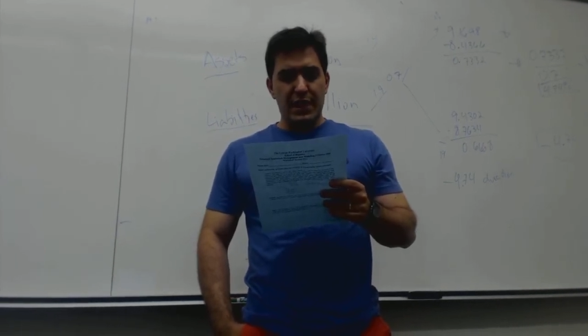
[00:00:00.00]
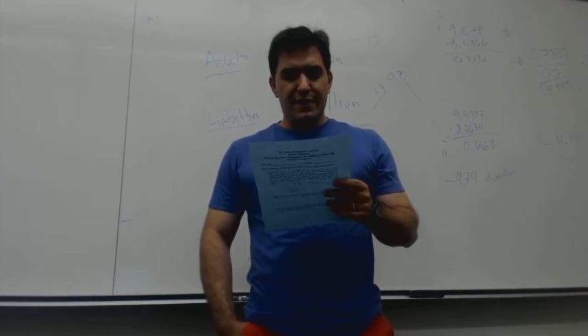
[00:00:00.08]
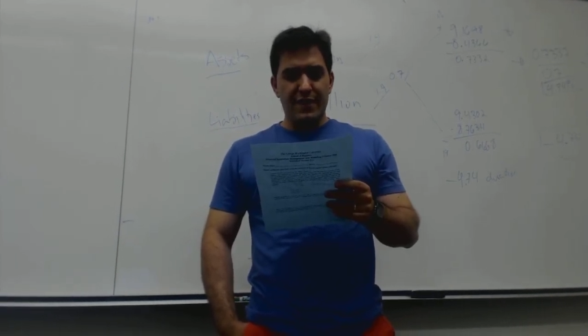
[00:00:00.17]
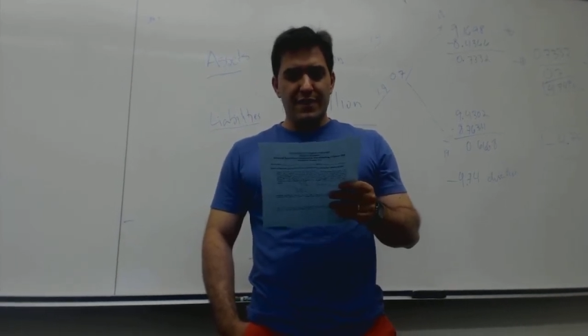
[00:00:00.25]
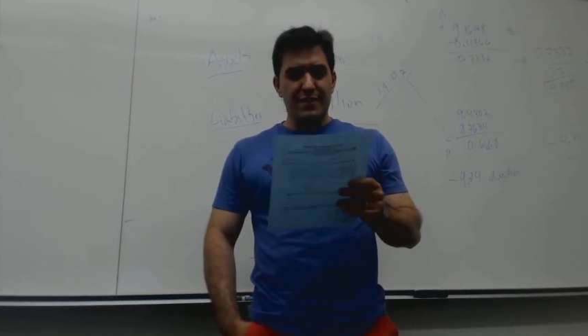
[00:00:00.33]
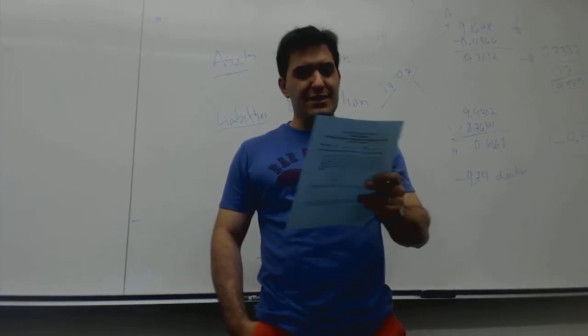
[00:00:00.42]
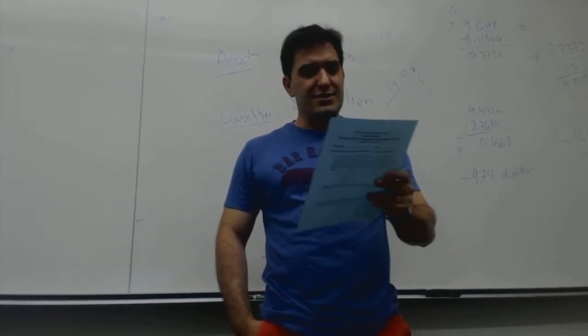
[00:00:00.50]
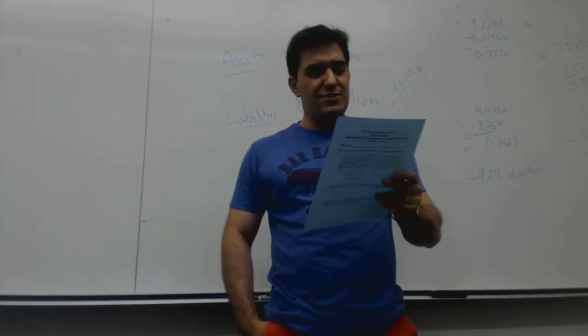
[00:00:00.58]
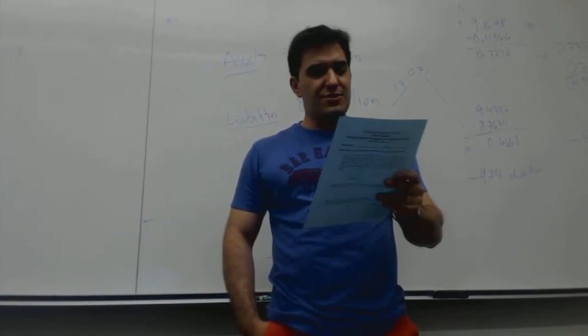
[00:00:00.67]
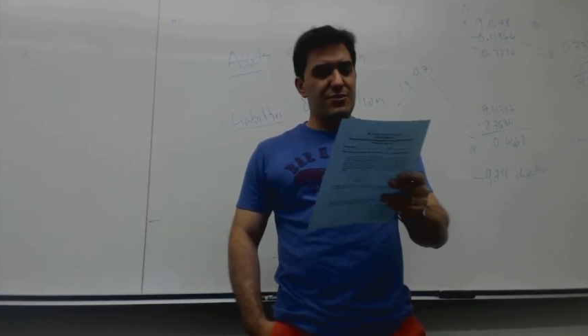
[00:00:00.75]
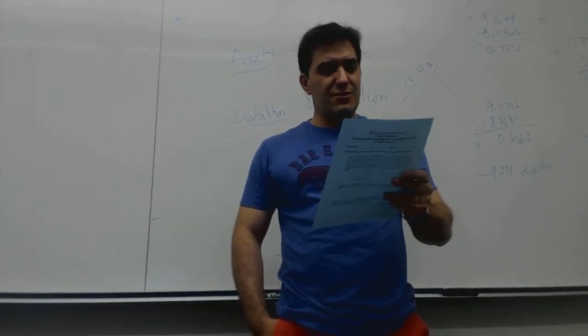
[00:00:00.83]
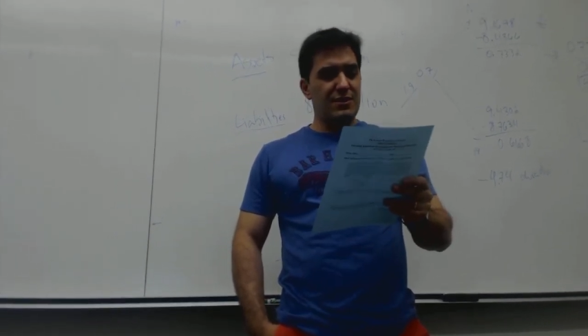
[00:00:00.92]
I think this
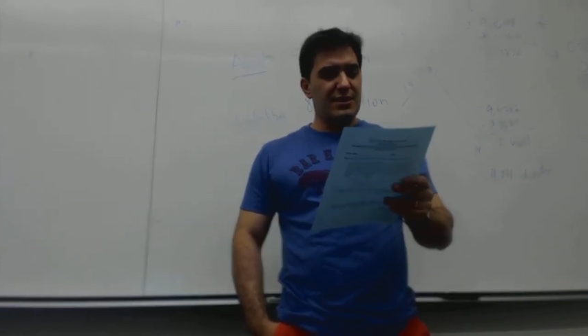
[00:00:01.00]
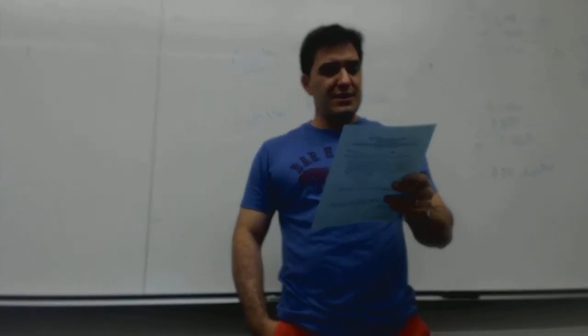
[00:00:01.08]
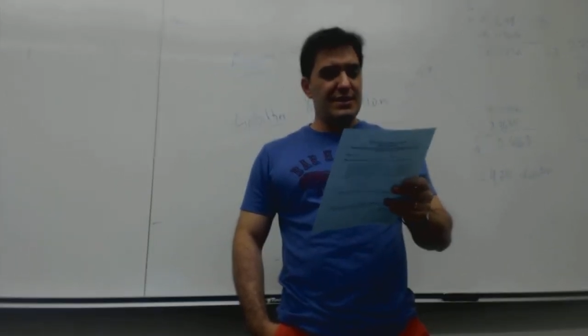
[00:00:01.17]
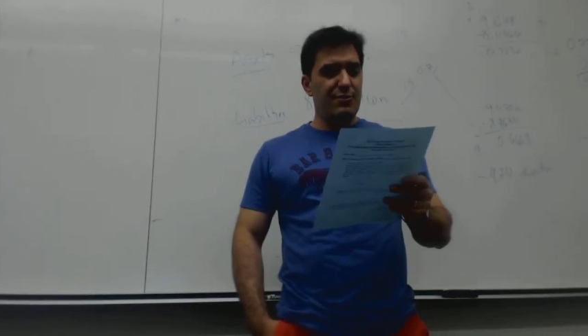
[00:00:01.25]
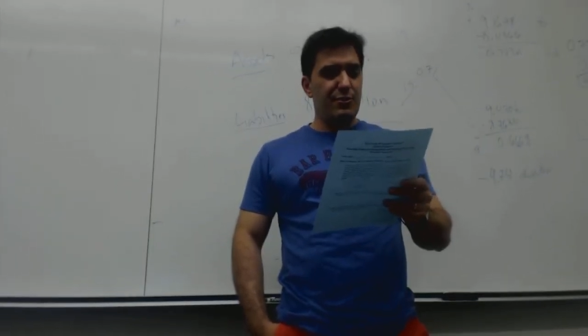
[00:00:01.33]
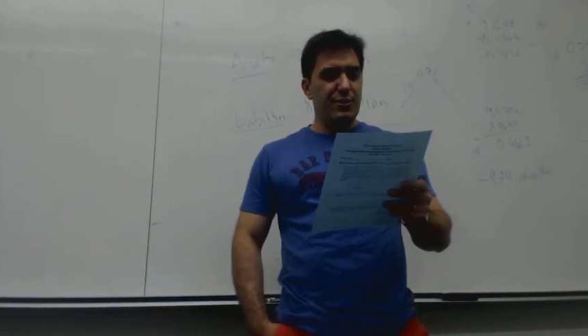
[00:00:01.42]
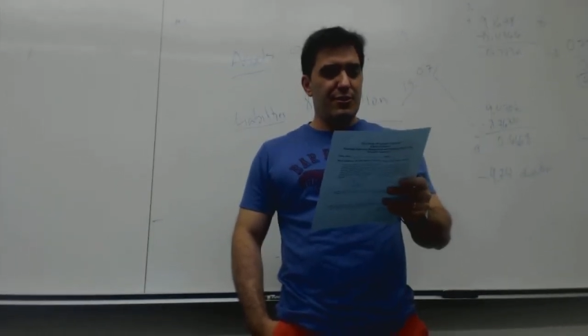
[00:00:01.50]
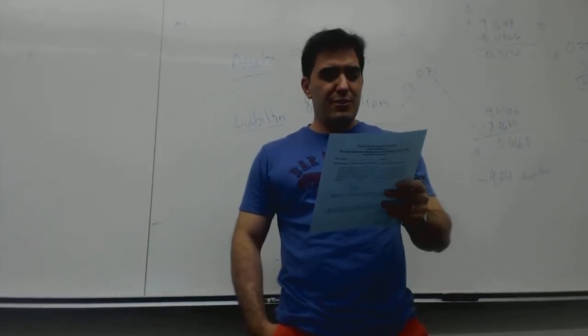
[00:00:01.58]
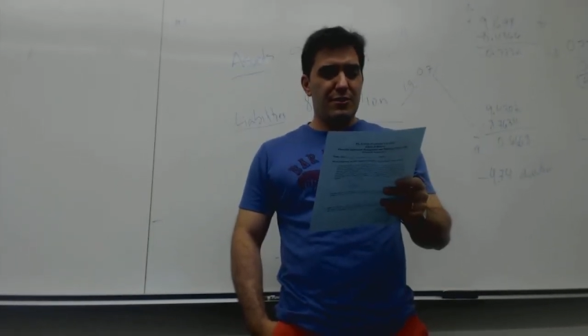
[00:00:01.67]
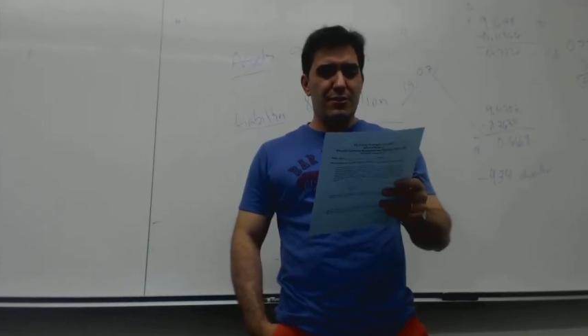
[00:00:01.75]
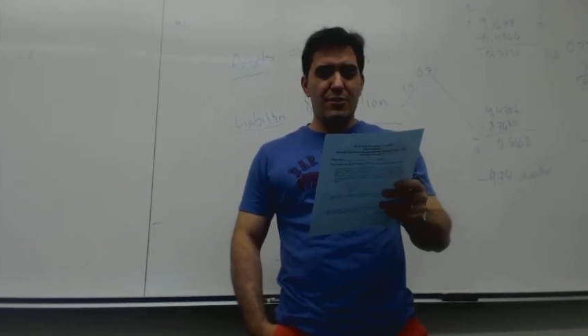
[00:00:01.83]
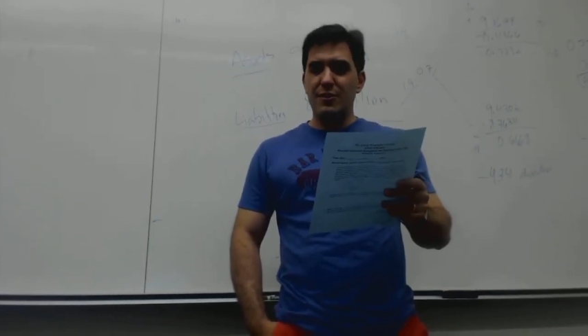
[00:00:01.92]
too, he said we're
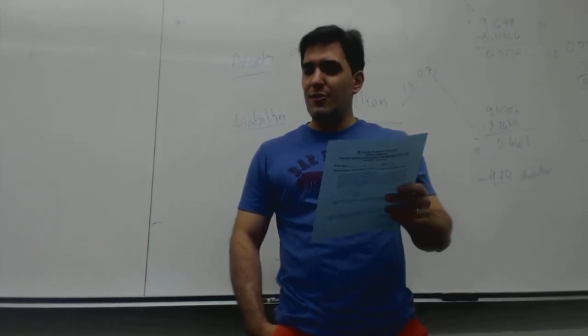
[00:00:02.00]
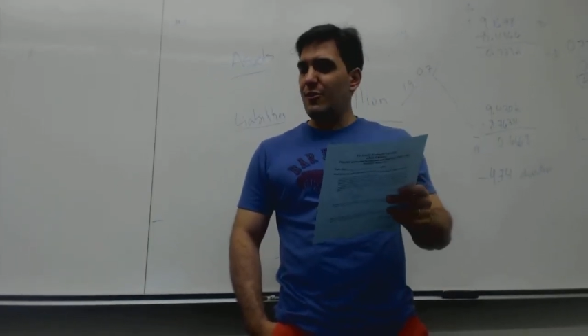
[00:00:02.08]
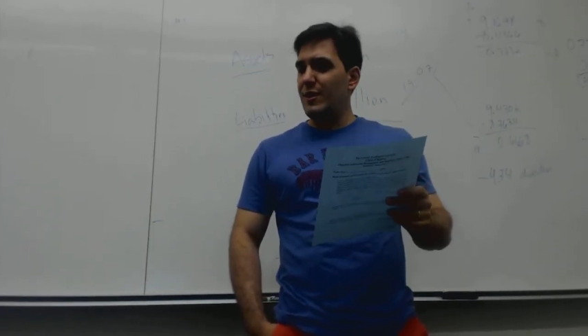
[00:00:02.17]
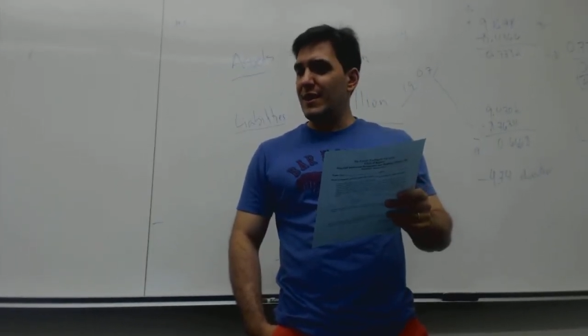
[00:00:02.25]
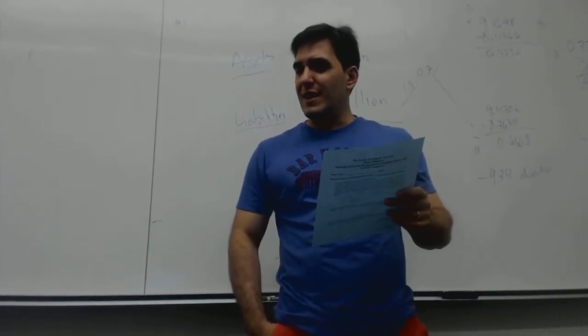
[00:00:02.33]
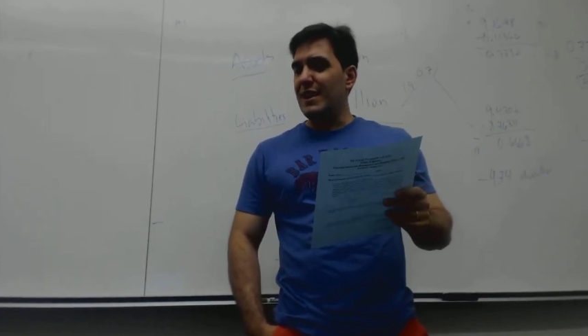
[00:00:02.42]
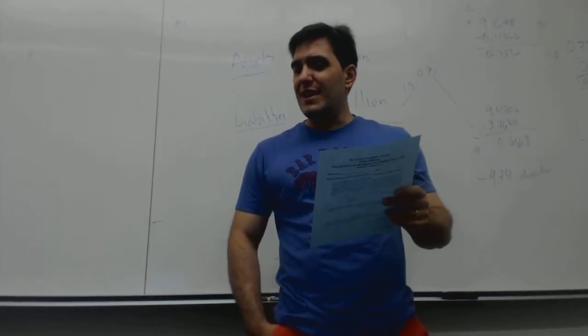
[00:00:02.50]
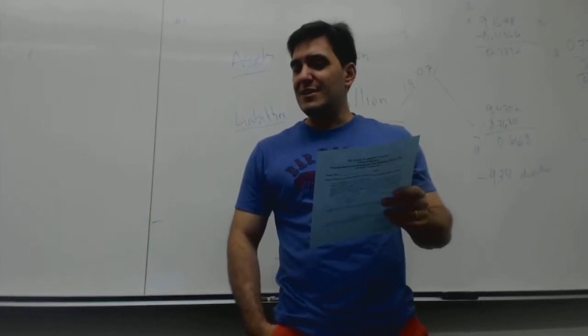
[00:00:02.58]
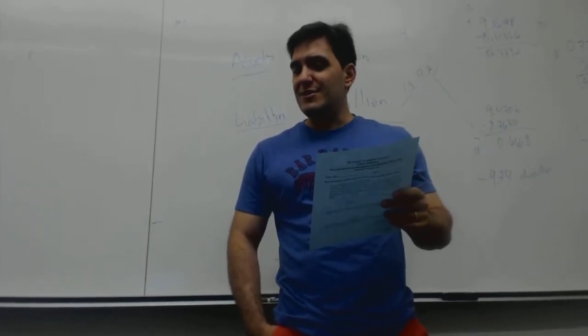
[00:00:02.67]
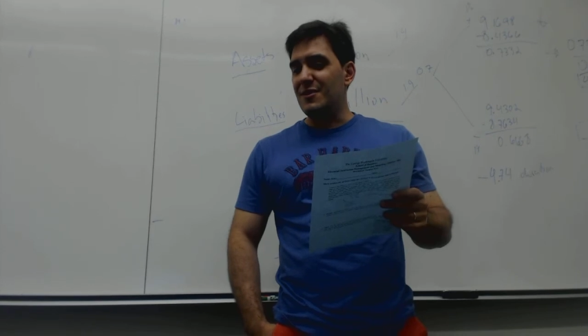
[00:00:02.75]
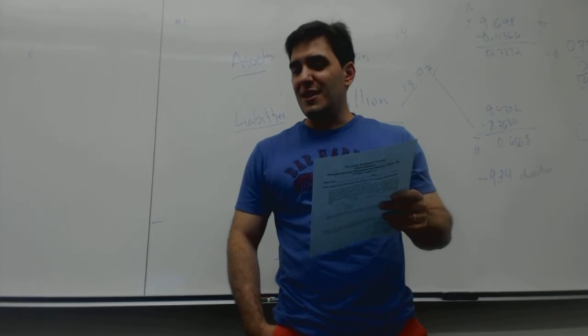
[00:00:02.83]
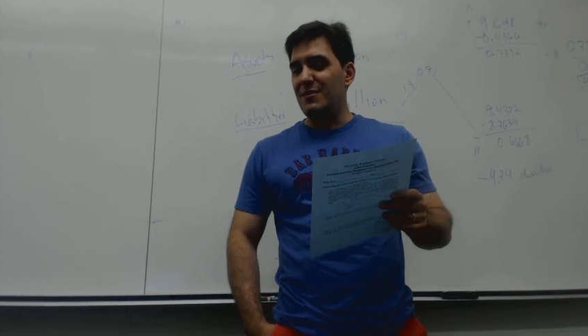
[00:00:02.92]
gonna do it in
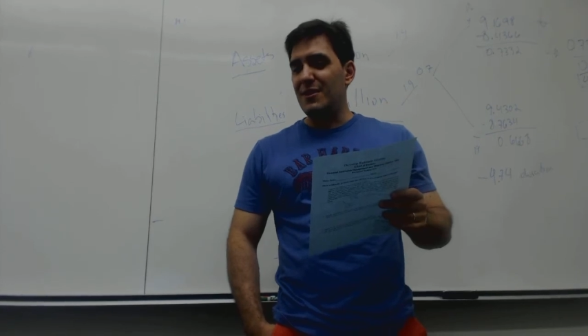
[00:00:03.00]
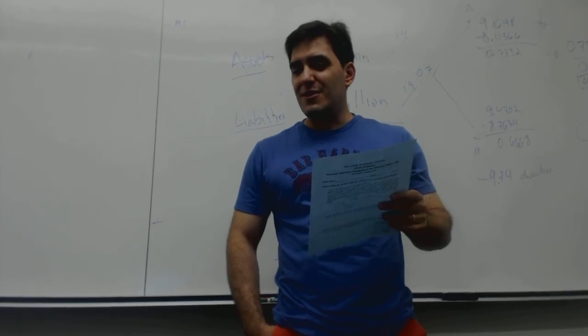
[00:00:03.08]
class, right?